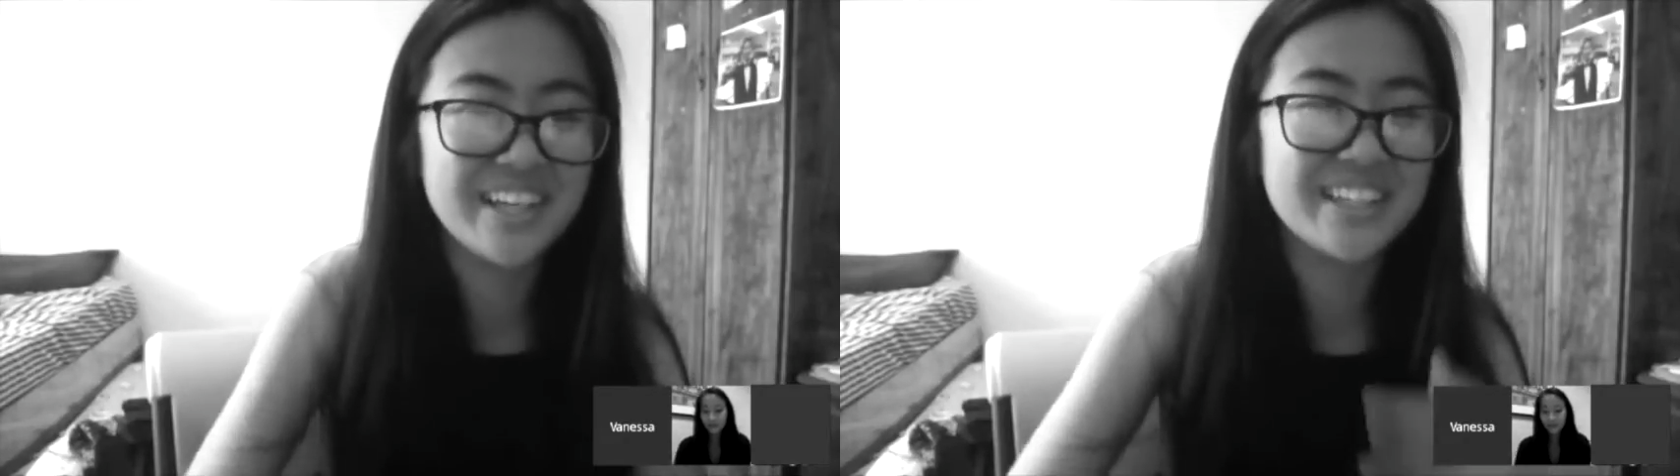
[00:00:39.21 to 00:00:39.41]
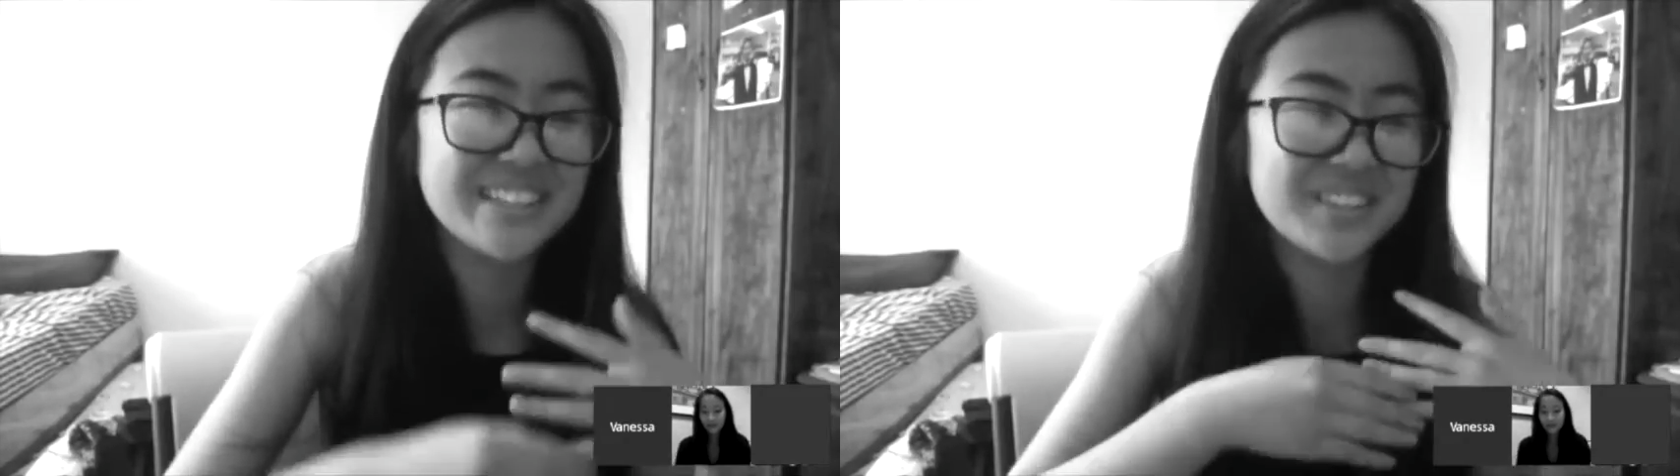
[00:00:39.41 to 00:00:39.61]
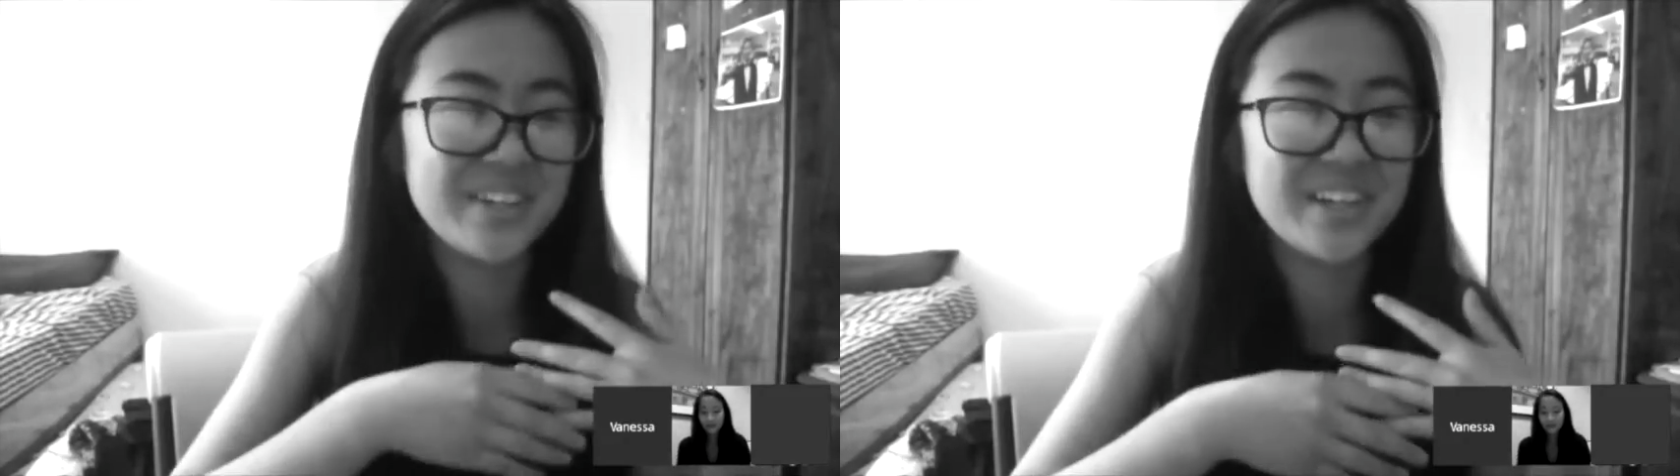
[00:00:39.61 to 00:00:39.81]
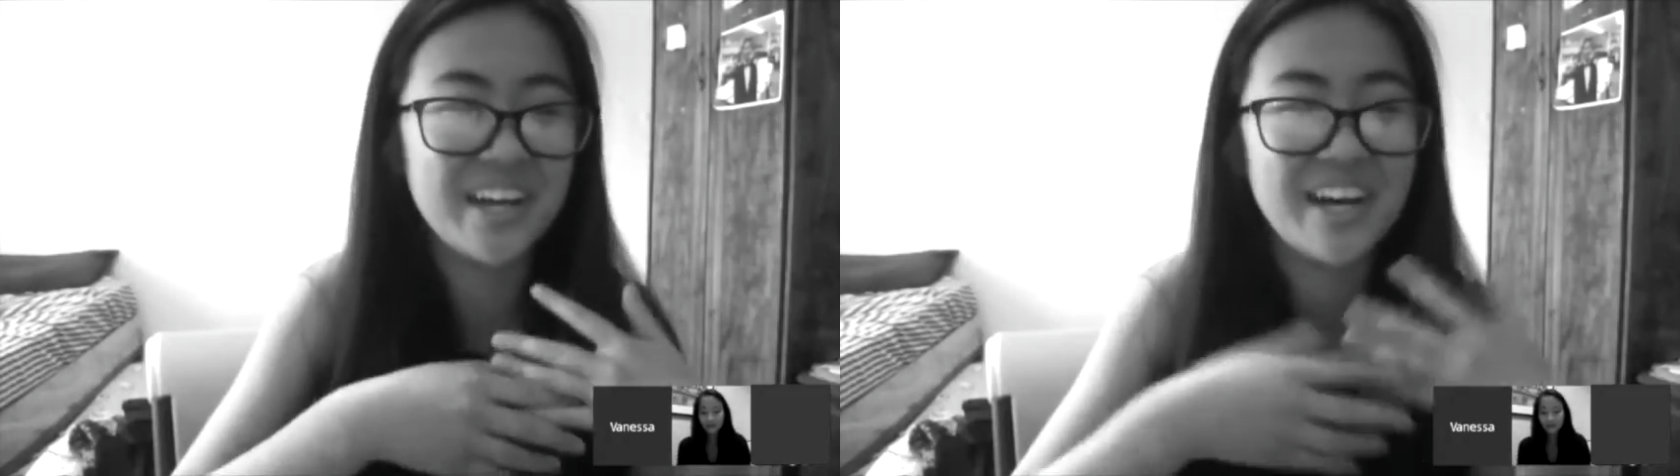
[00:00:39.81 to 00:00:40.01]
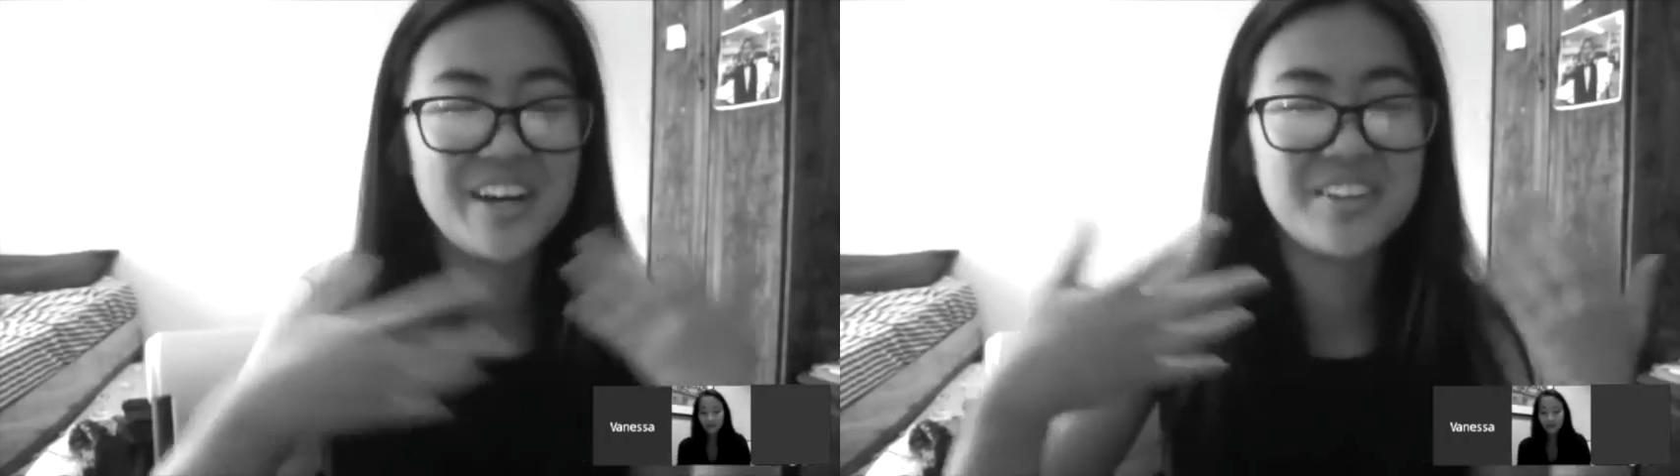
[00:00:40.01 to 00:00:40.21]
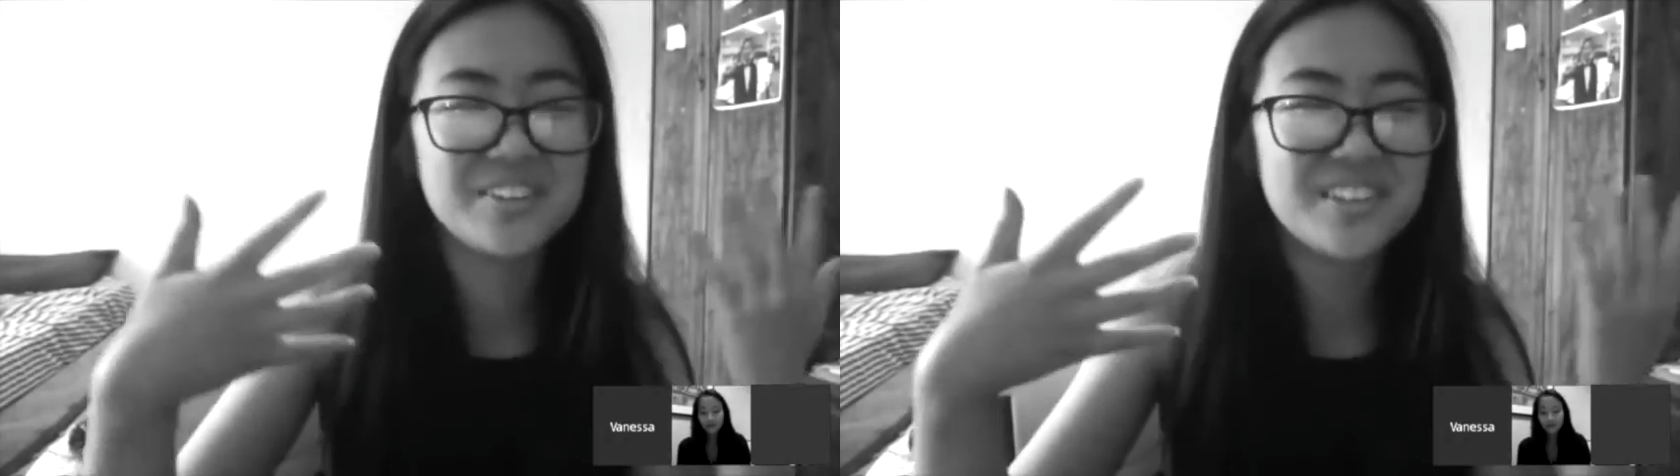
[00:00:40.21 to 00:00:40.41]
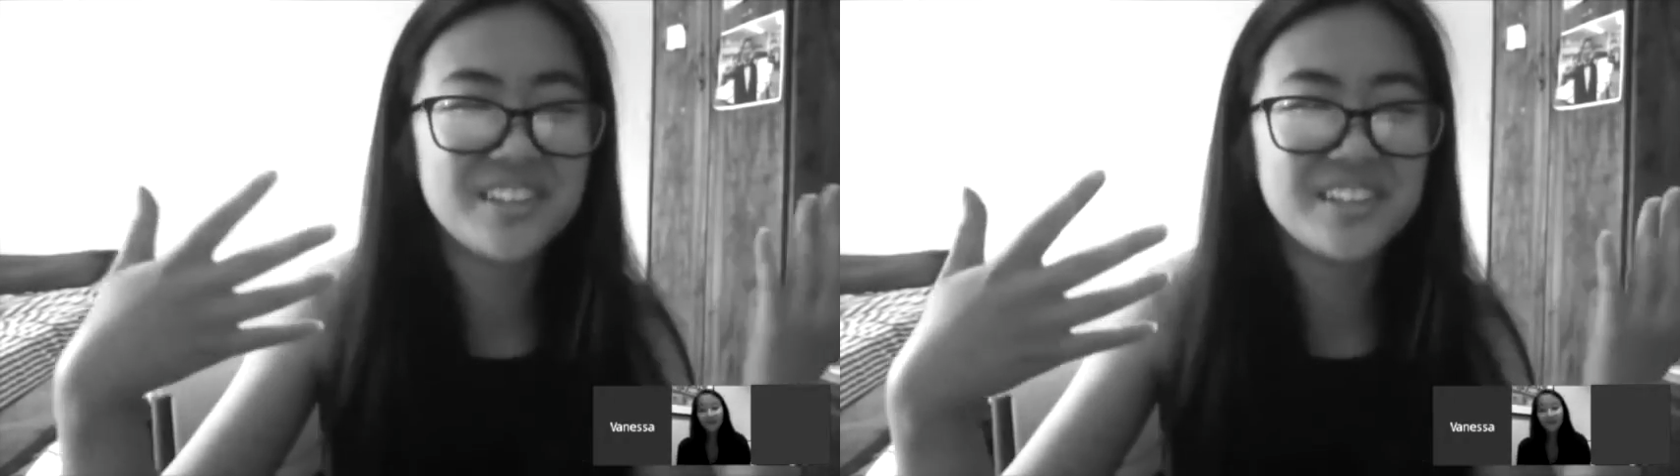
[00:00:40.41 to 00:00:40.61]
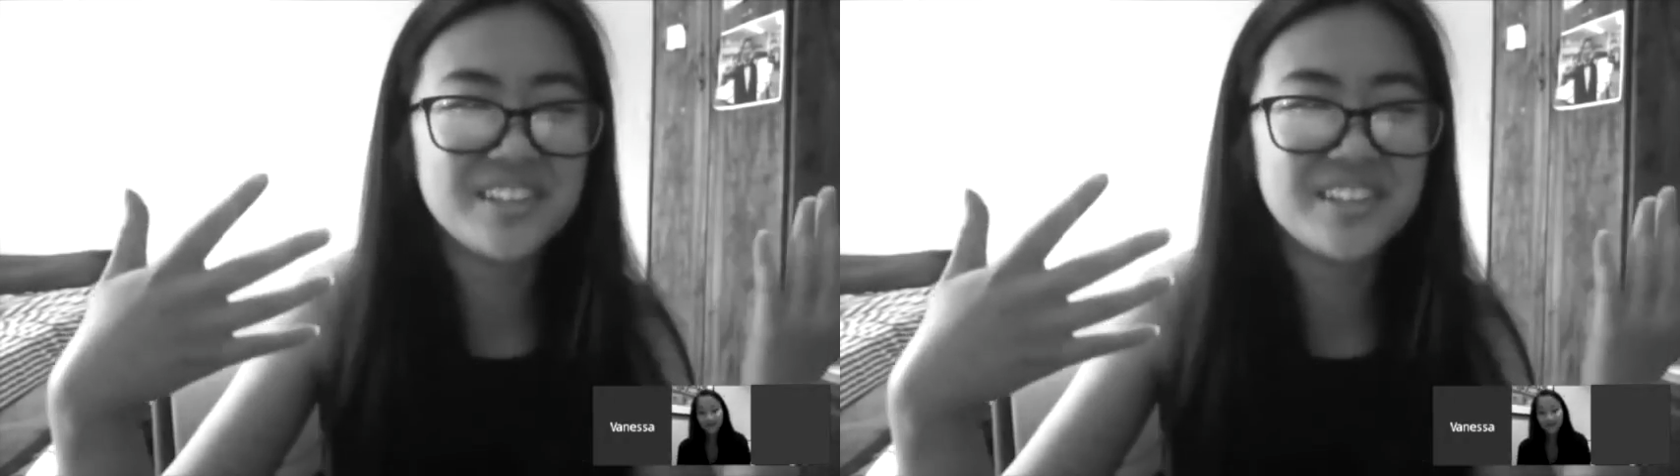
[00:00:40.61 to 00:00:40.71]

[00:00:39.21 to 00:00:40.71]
essays about